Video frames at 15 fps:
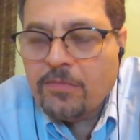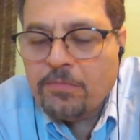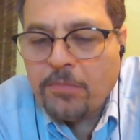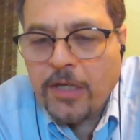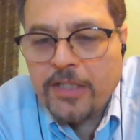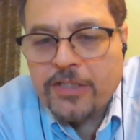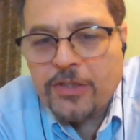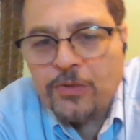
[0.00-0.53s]

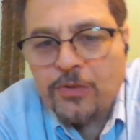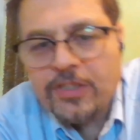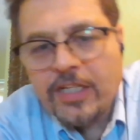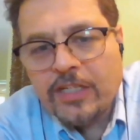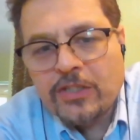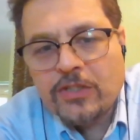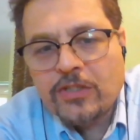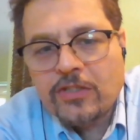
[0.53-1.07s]
my 2
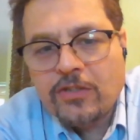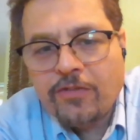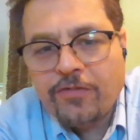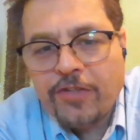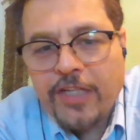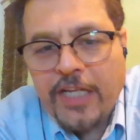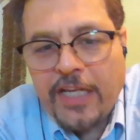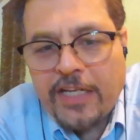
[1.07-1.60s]
cents of
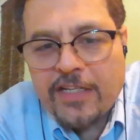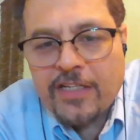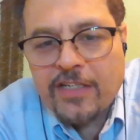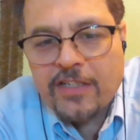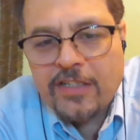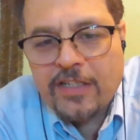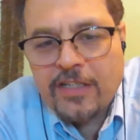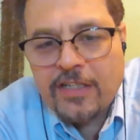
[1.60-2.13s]
geek
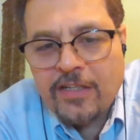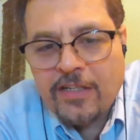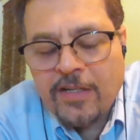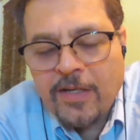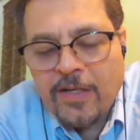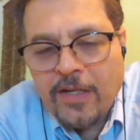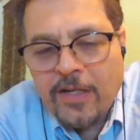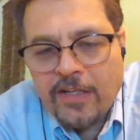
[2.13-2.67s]

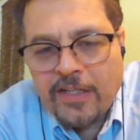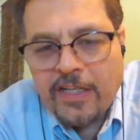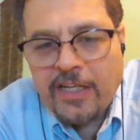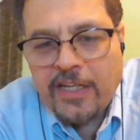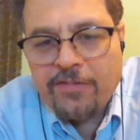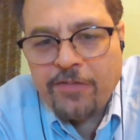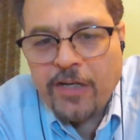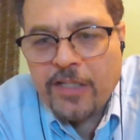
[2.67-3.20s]

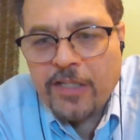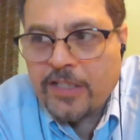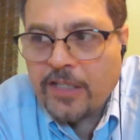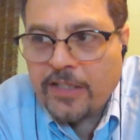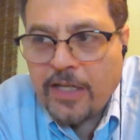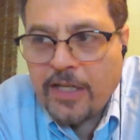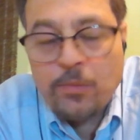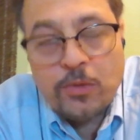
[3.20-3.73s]
advice
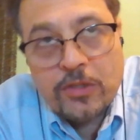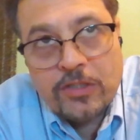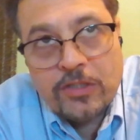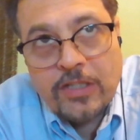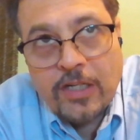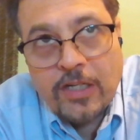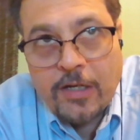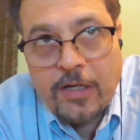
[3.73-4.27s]
that
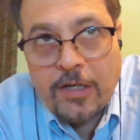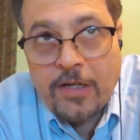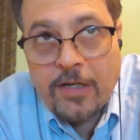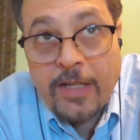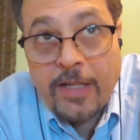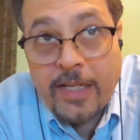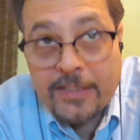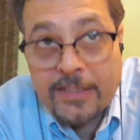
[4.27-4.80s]
was,
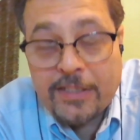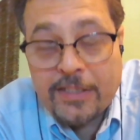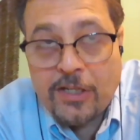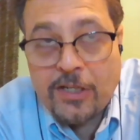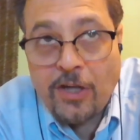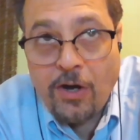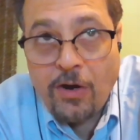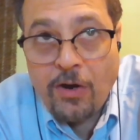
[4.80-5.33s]
Lenz's
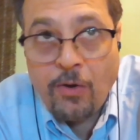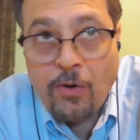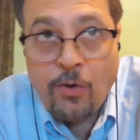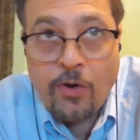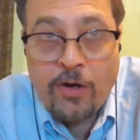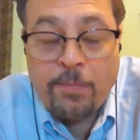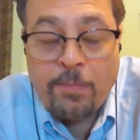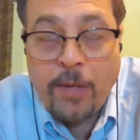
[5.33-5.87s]
law
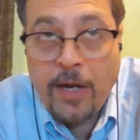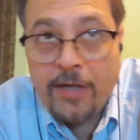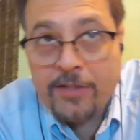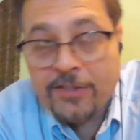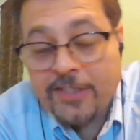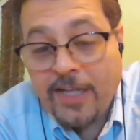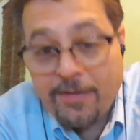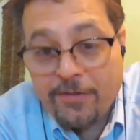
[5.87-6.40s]
or
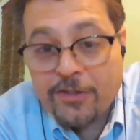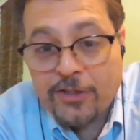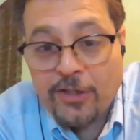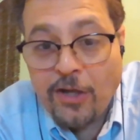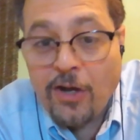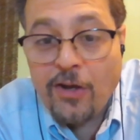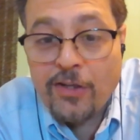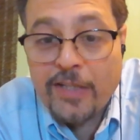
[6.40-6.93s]
Bayard-Savage
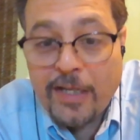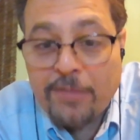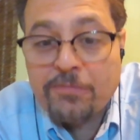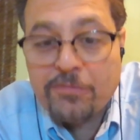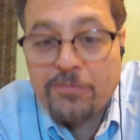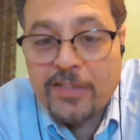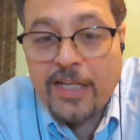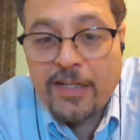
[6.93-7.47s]
law that
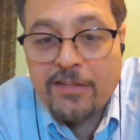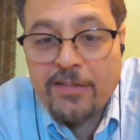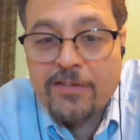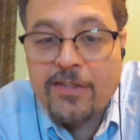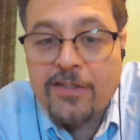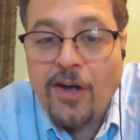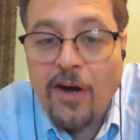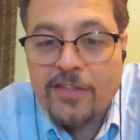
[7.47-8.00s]

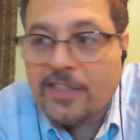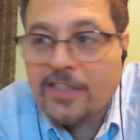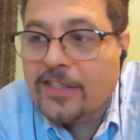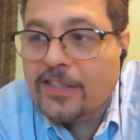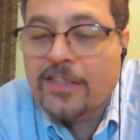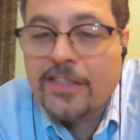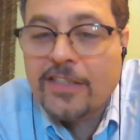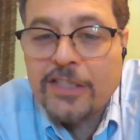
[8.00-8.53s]
caused
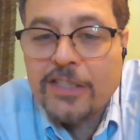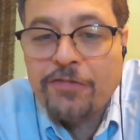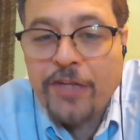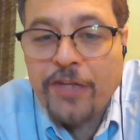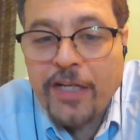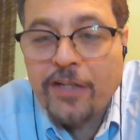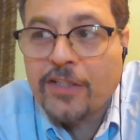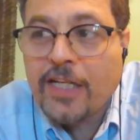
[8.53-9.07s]
this
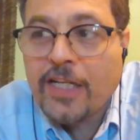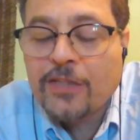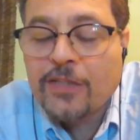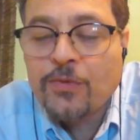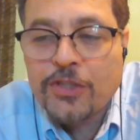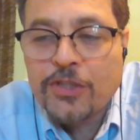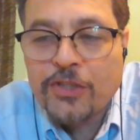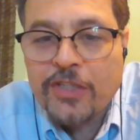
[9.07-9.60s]
field.
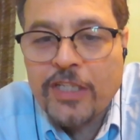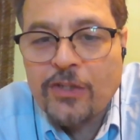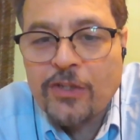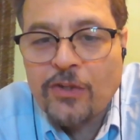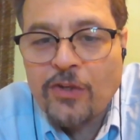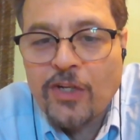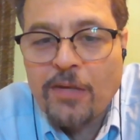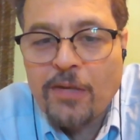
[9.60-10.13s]
That's what you need to
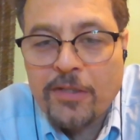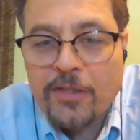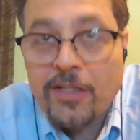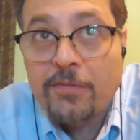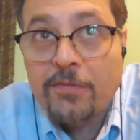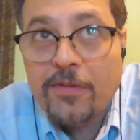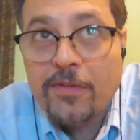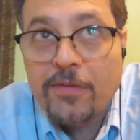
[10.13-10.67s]
look up, and
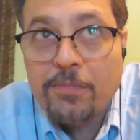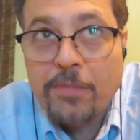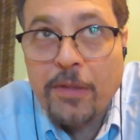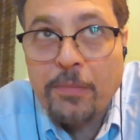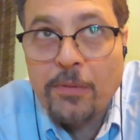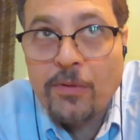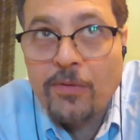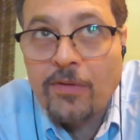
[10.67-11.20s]
then
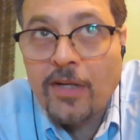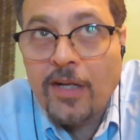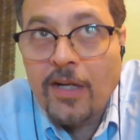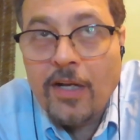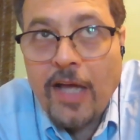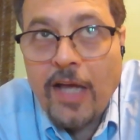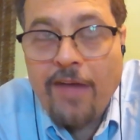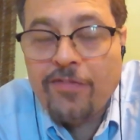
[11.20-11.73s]
people
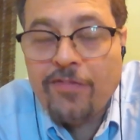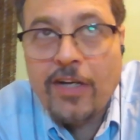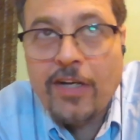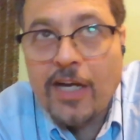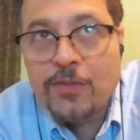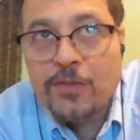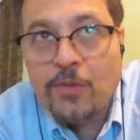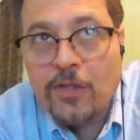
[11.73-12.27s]
half the
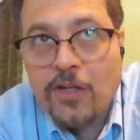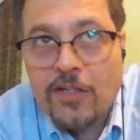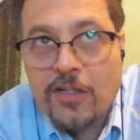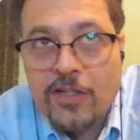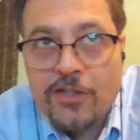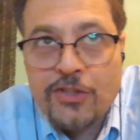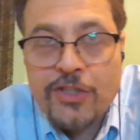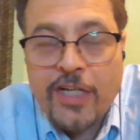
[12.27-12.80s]
guys will not
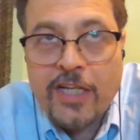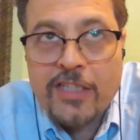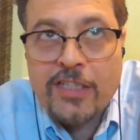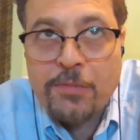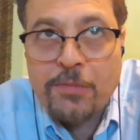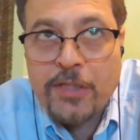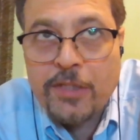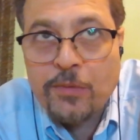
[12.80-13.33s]
understand.
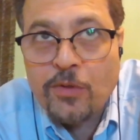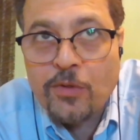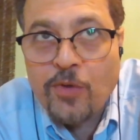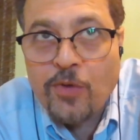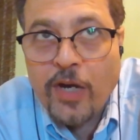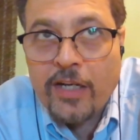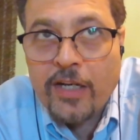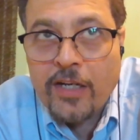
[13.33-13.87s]
Somebody will
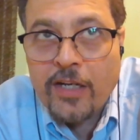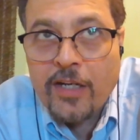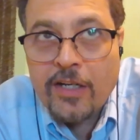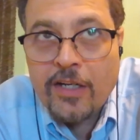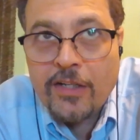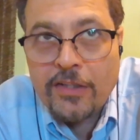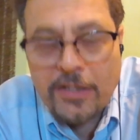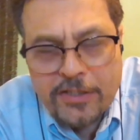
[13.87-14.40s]
write,
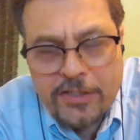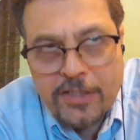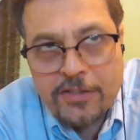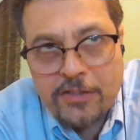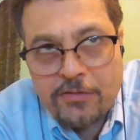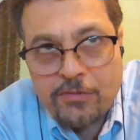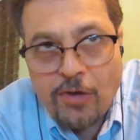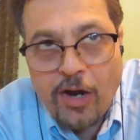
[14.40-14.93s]
"This
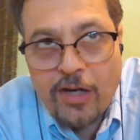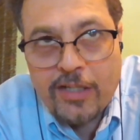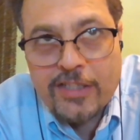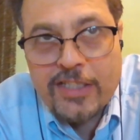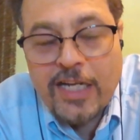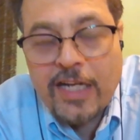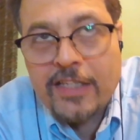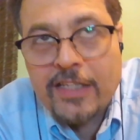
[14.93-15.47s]
isn't rocket
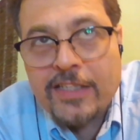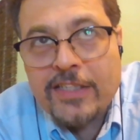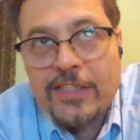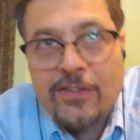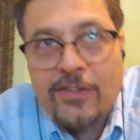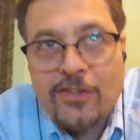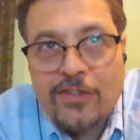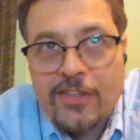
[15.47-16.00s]

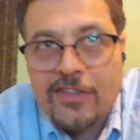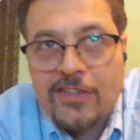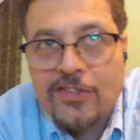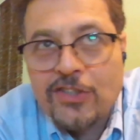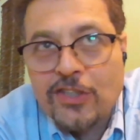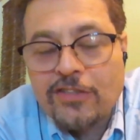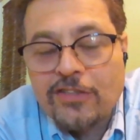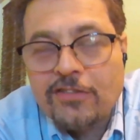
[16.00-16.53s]
science, this is
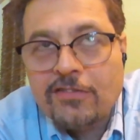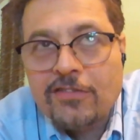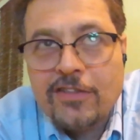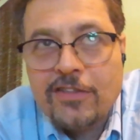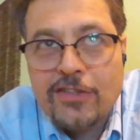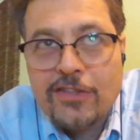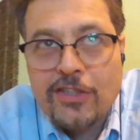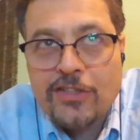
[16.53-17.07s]
just
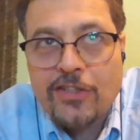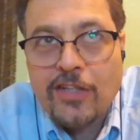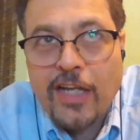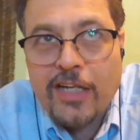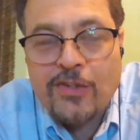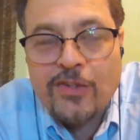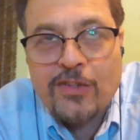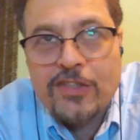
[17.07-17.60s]

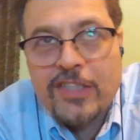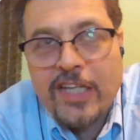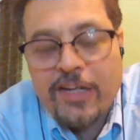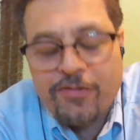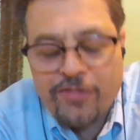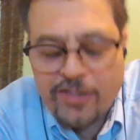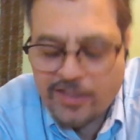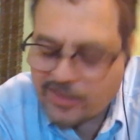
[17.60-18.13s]
electrical
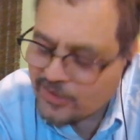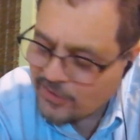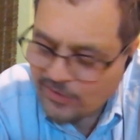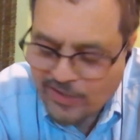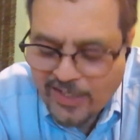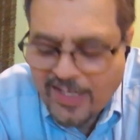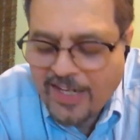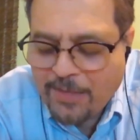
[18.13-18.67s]
safety."
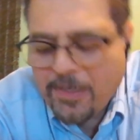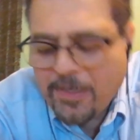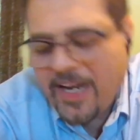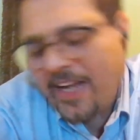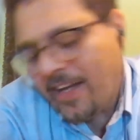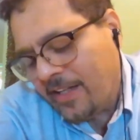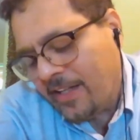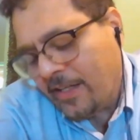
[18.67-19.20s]
So, but
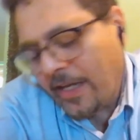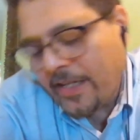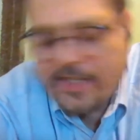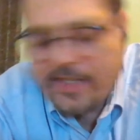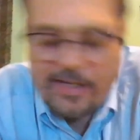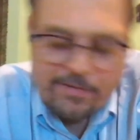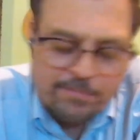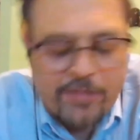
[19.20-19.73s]
I
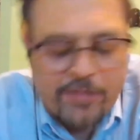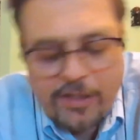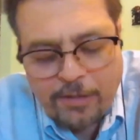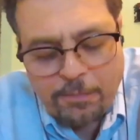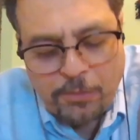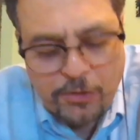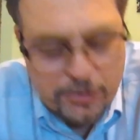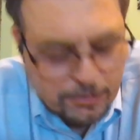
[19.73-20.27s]
like that
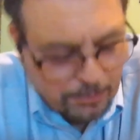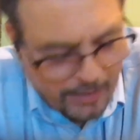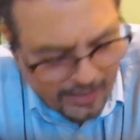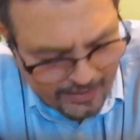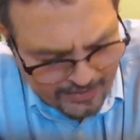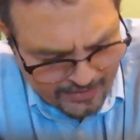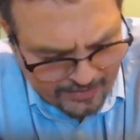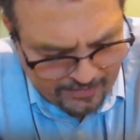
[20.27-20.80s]
little
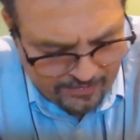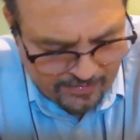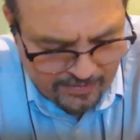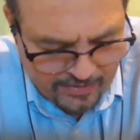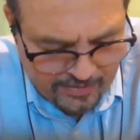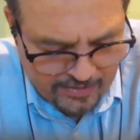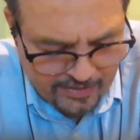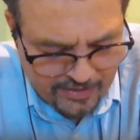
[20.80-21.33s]
pushback and
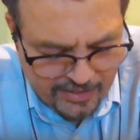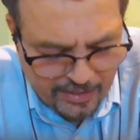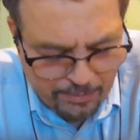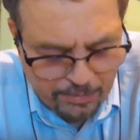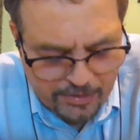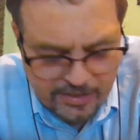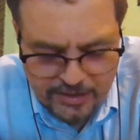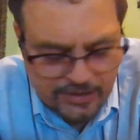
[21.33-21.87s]

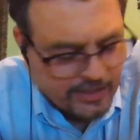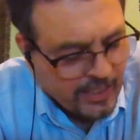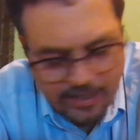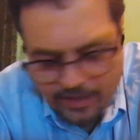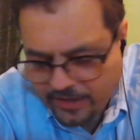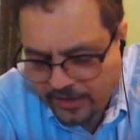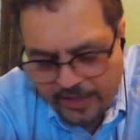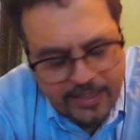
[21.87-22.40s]
keep in touch.
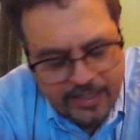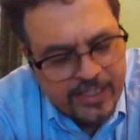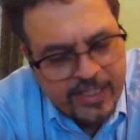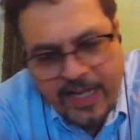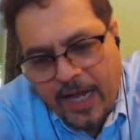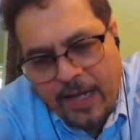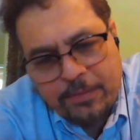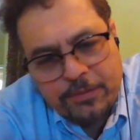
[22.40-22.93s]
Yeah,
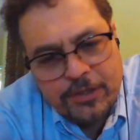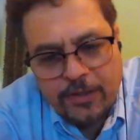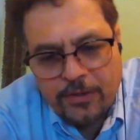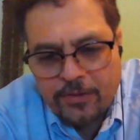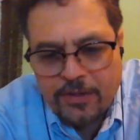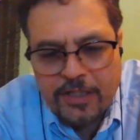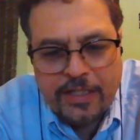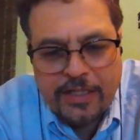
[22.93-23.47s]
LinkedIn
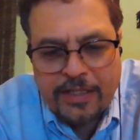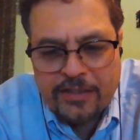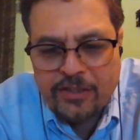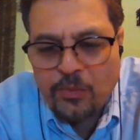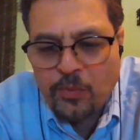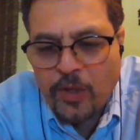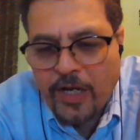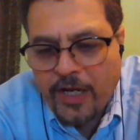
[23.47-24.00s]
absolutely is
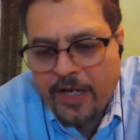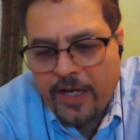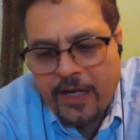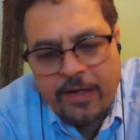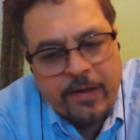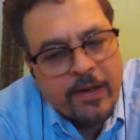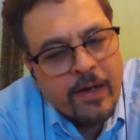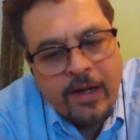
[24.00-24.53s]
the way,
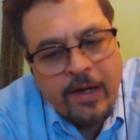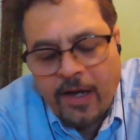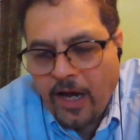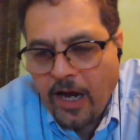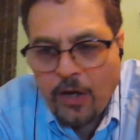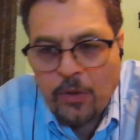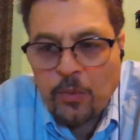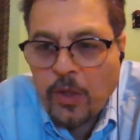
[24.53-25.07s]
and,
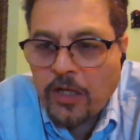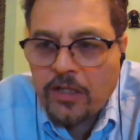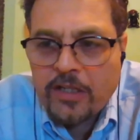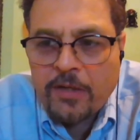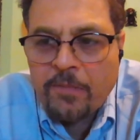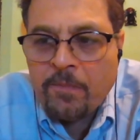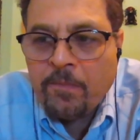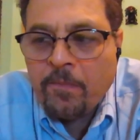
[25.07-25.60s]
I
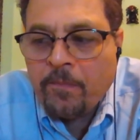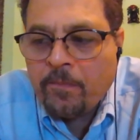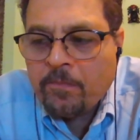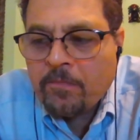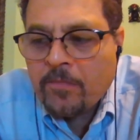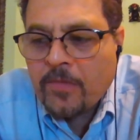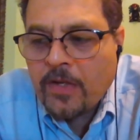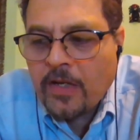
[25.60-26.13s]
welcome
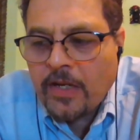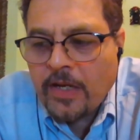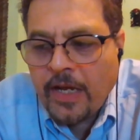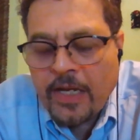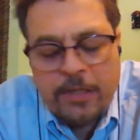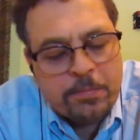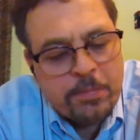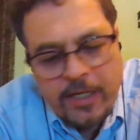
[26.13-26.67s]

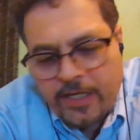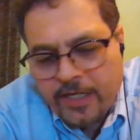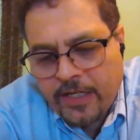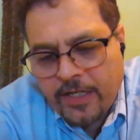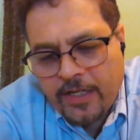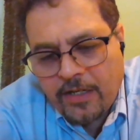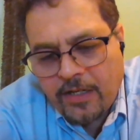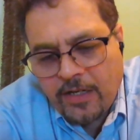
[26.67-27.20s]

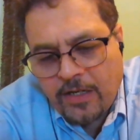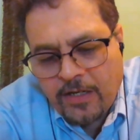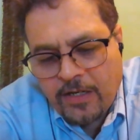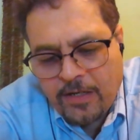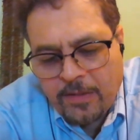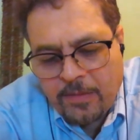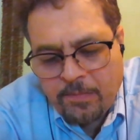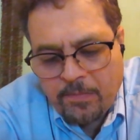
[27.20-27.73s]
anybody,
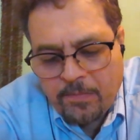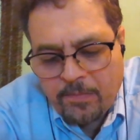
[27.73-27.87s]
I